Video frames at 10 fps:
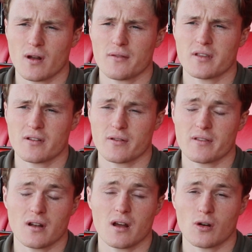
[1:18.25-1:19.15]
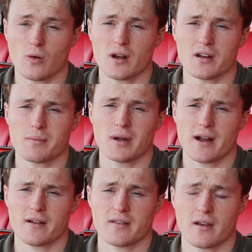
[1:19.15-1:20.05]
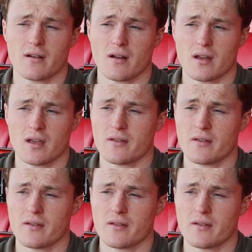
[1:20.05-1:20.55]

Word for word: And obviously, there is a lot of quality players here.